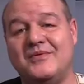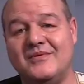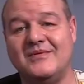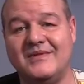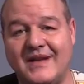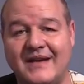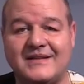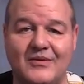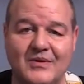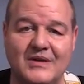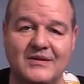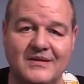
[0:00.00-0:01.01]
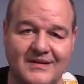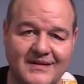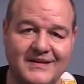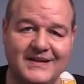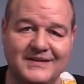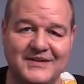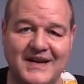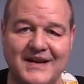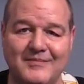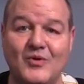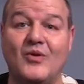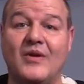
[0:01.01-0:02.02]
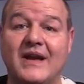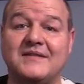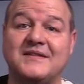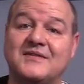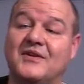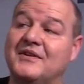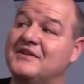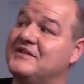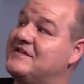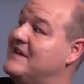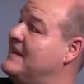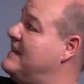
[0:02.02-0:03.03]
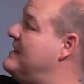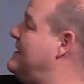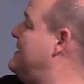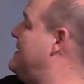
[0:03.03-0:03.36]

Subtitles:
you liked our little jam, or as the Scottish say,